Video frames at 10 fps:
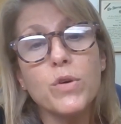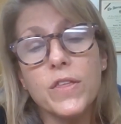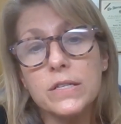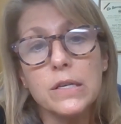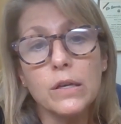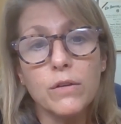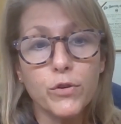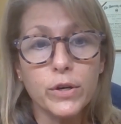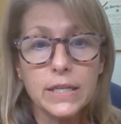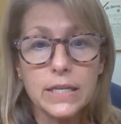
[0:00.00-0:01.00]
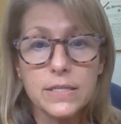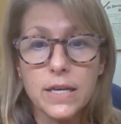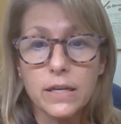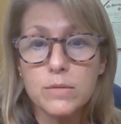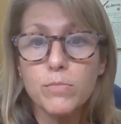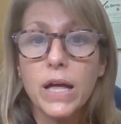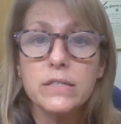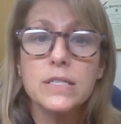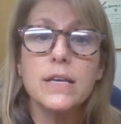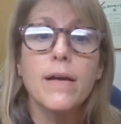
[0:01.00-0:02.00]
with insulin for at least 6
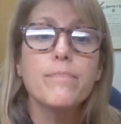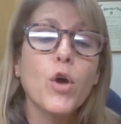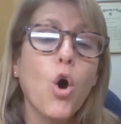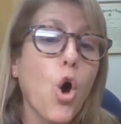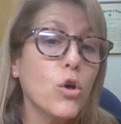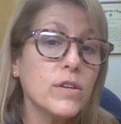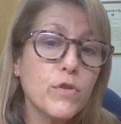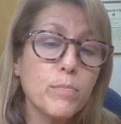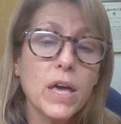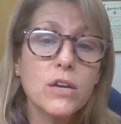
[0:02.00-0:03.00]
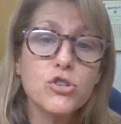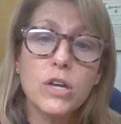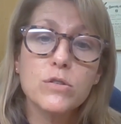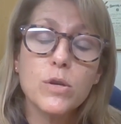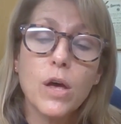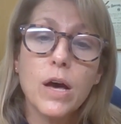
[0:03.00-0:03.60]
months. All of the patients